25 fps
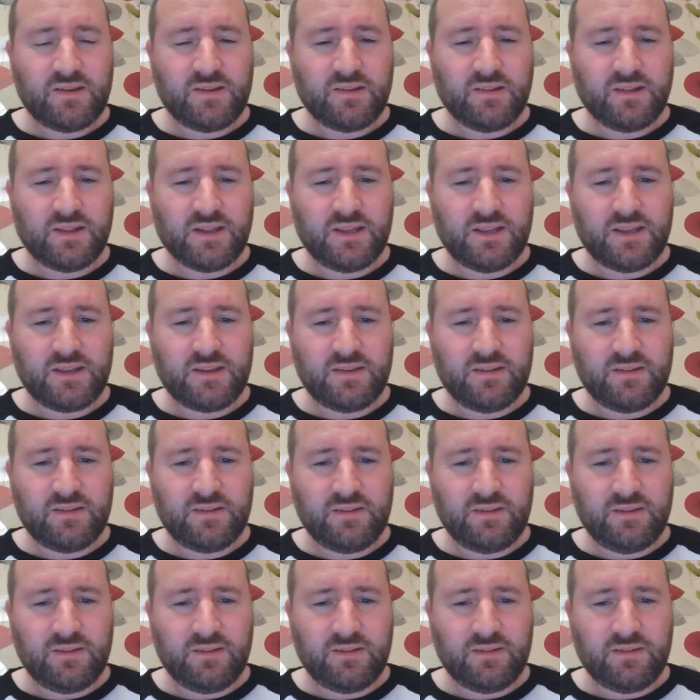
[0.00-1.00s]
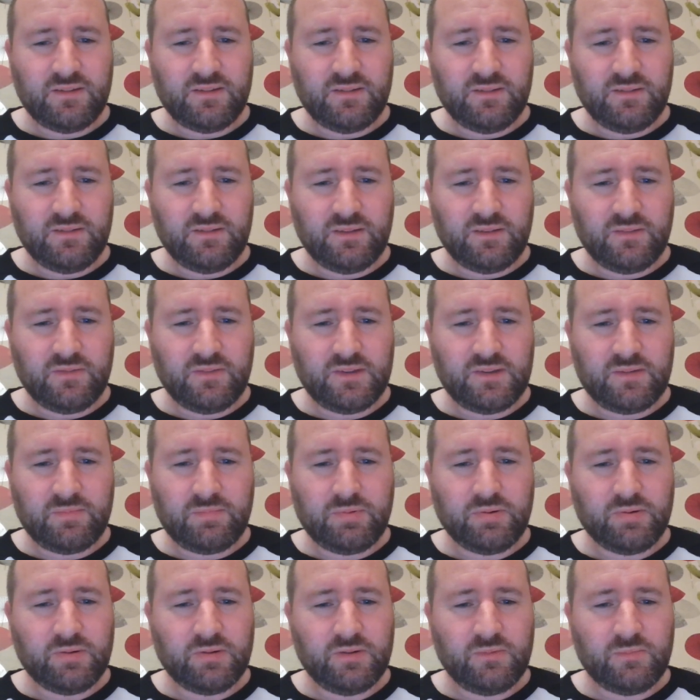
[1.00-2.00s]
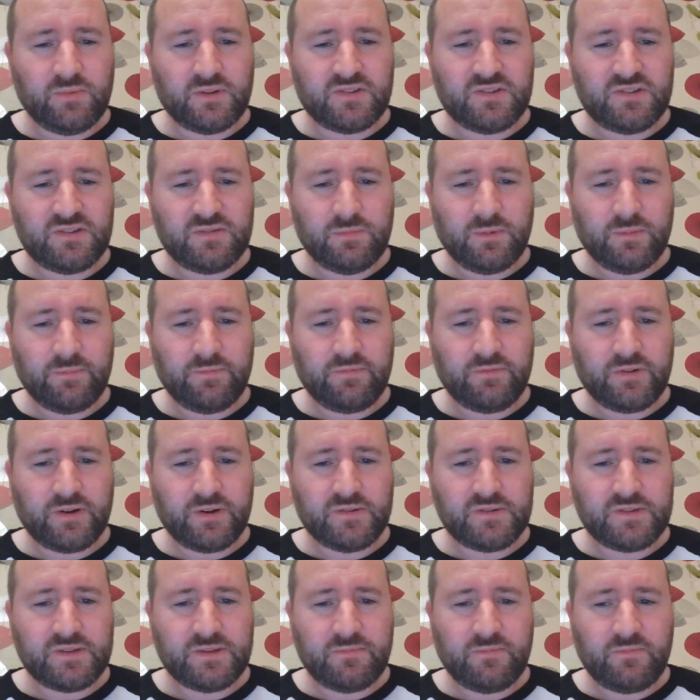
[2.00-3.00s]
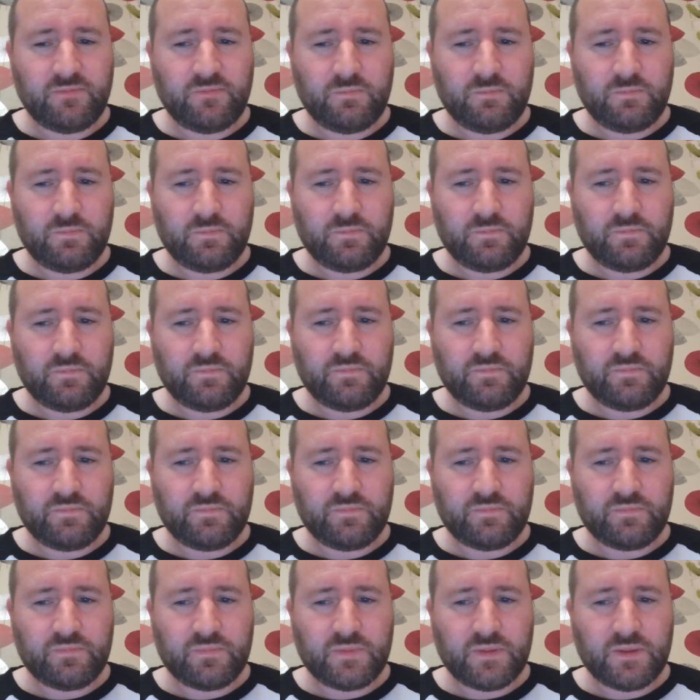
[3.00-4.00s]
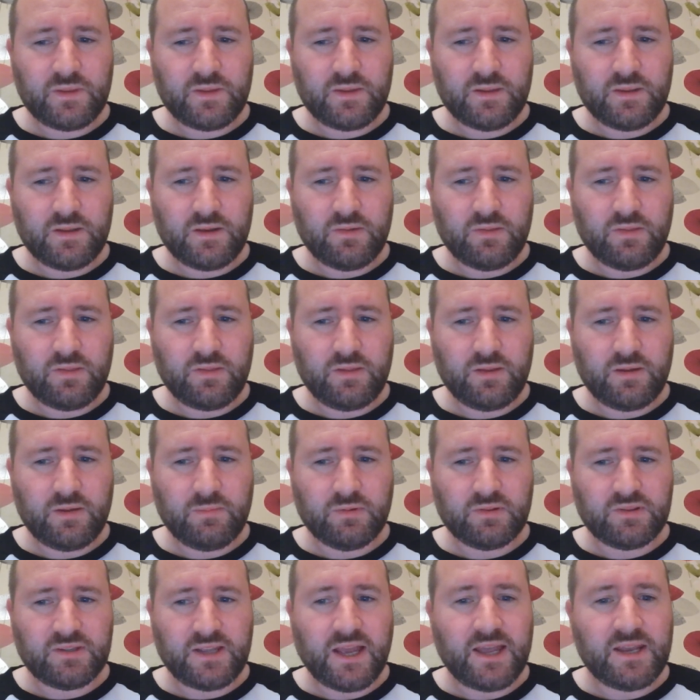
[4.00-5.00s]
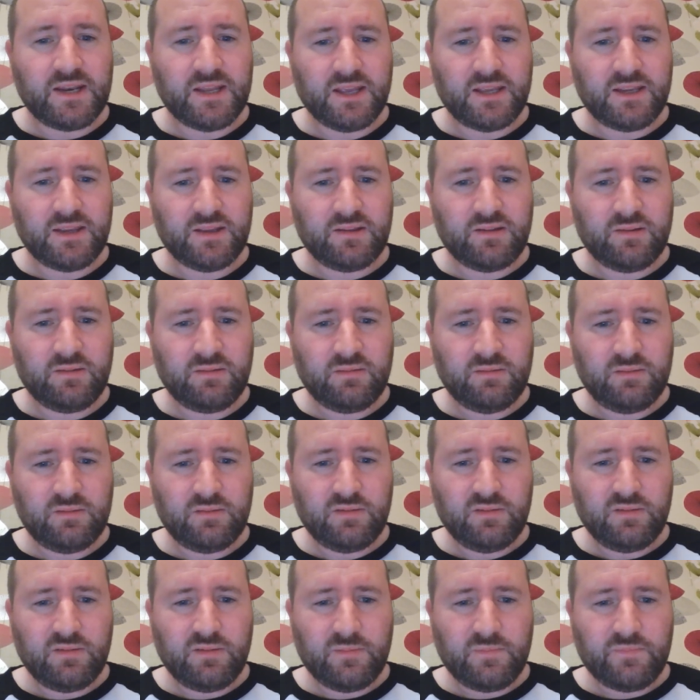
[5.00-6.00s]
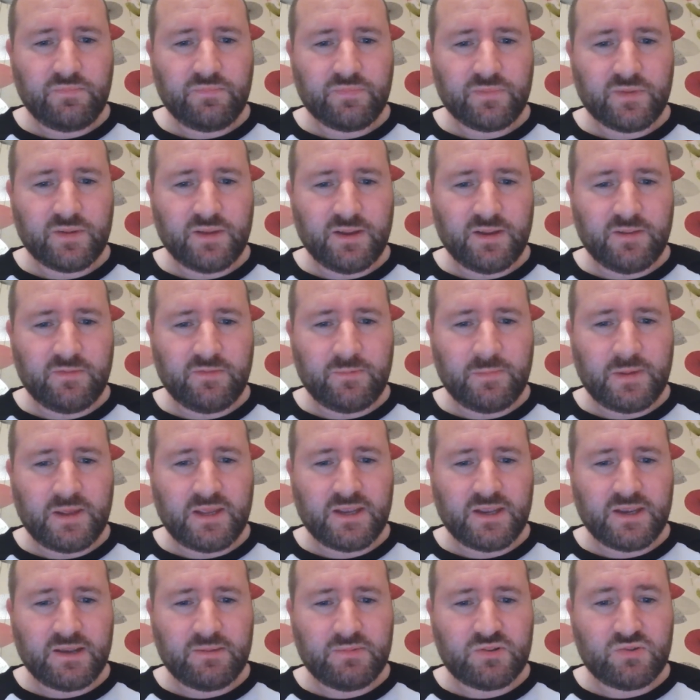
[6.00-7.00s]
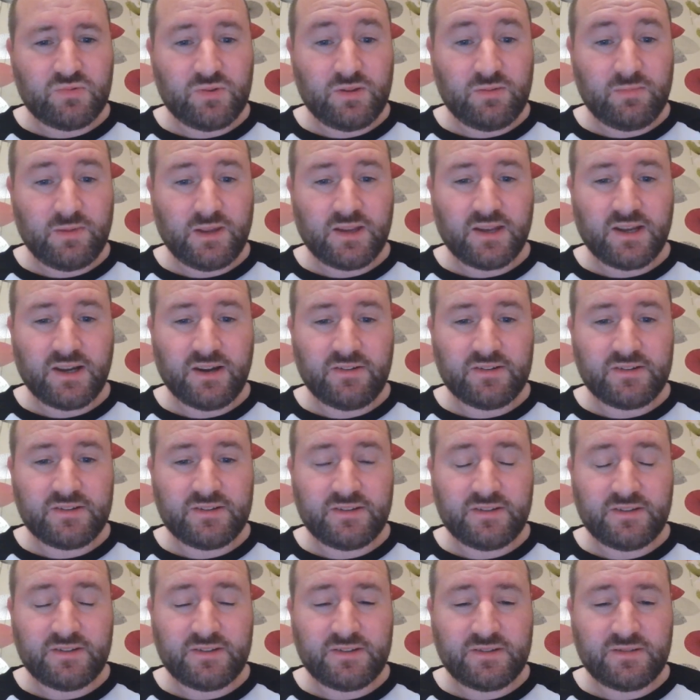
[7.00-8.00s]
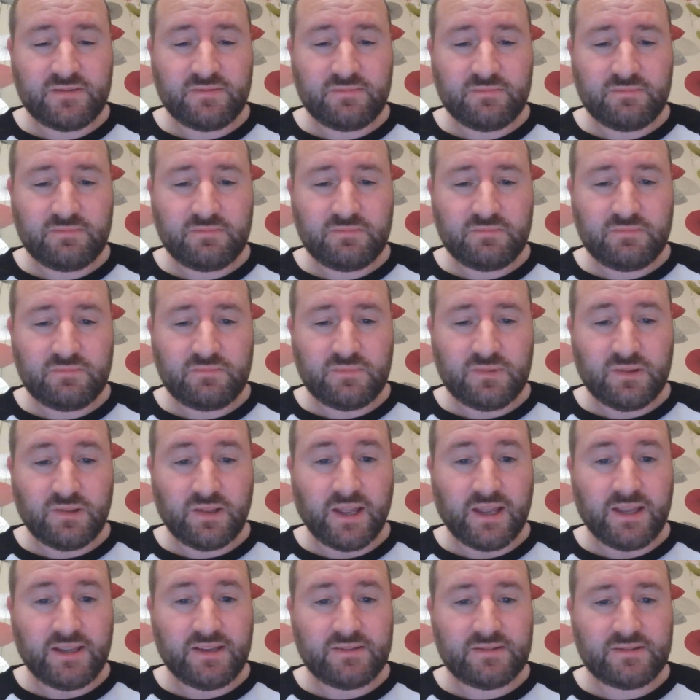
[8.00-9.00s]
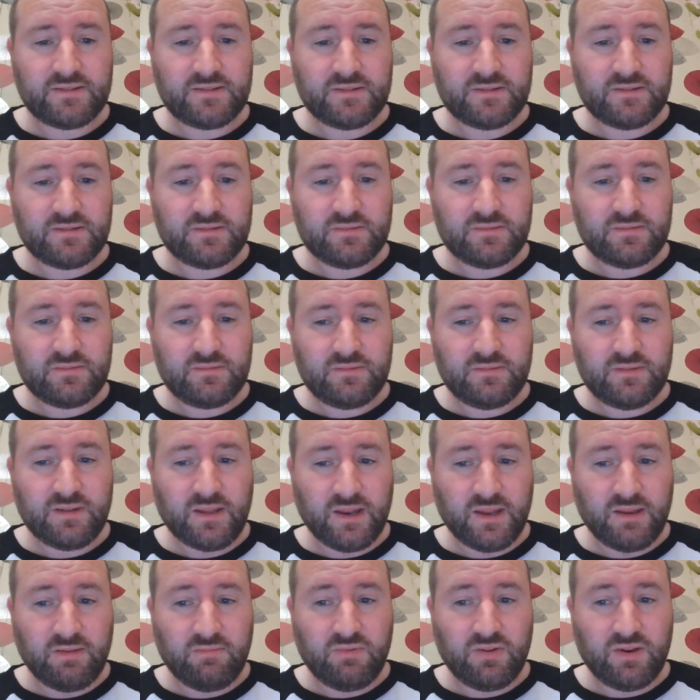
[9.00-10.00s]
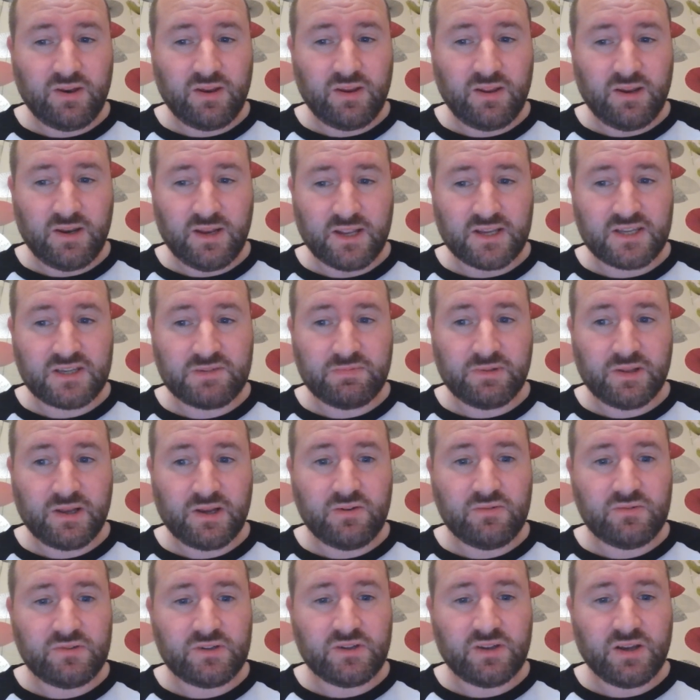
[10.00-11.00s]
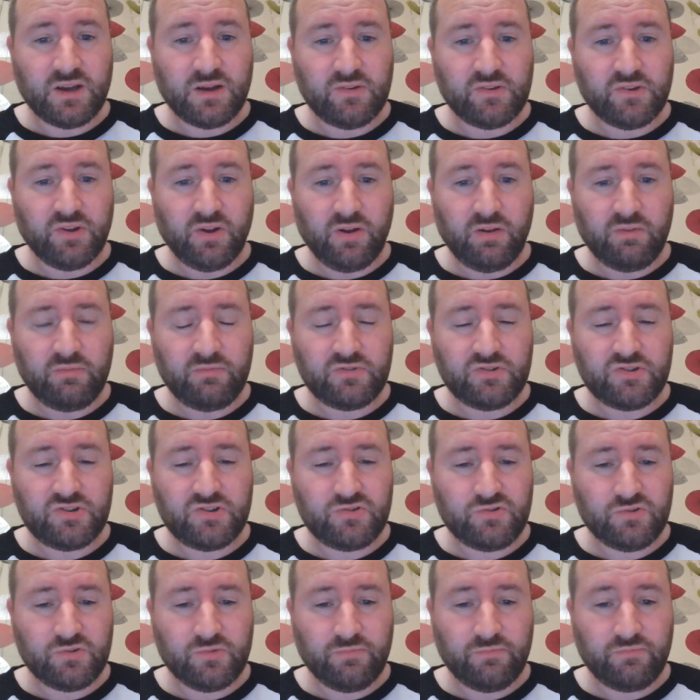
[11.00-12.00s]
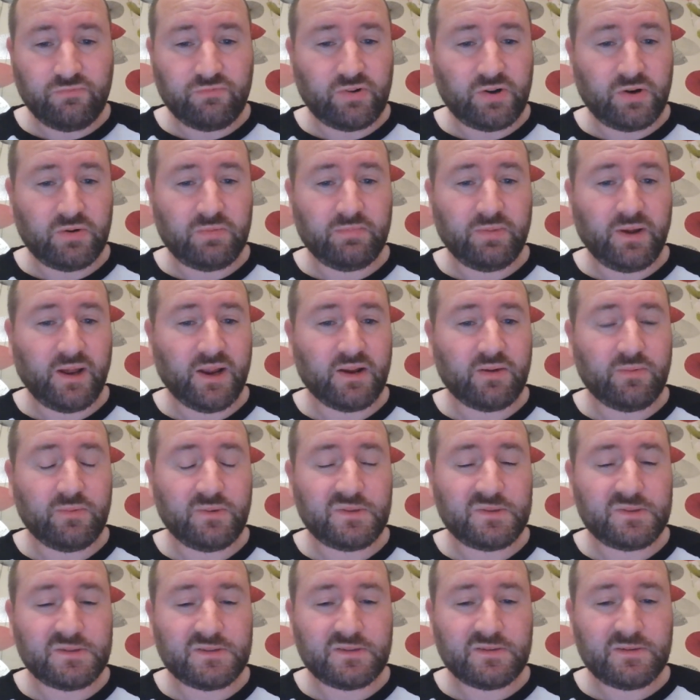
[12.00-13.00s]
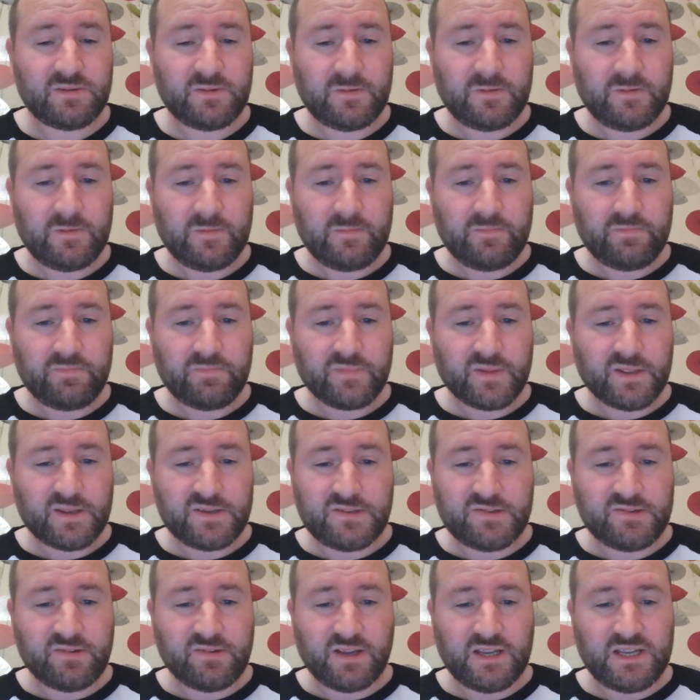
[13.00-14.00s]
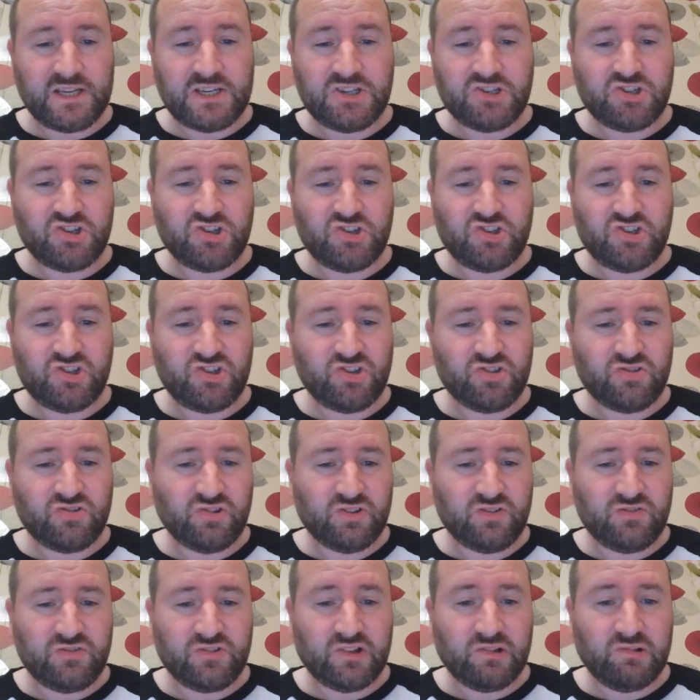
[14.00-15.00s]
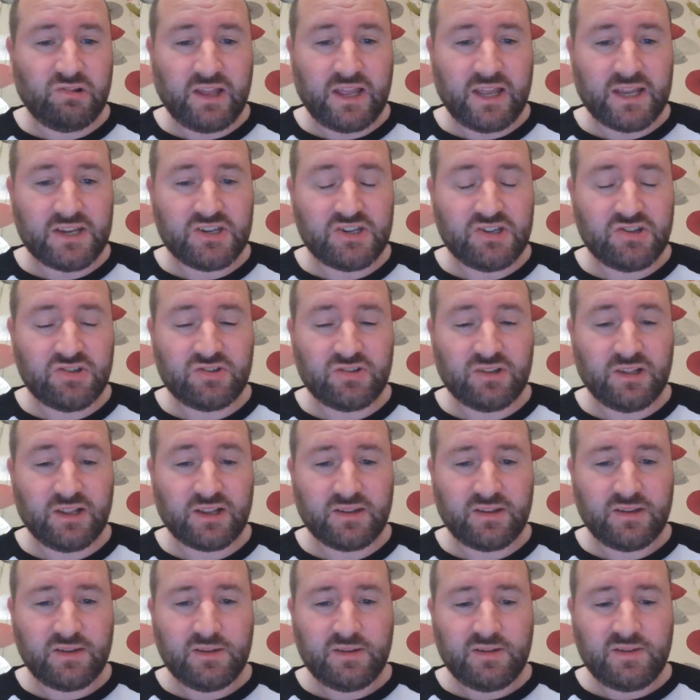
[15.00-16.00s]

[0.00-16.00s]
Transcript: like if there's a point where someone throws a thermal detonator between the main characters' legs, and it explodes and goes off, and she's just thrown backwards. She's not injured, she doesn't lose a leg, she doesn't, like,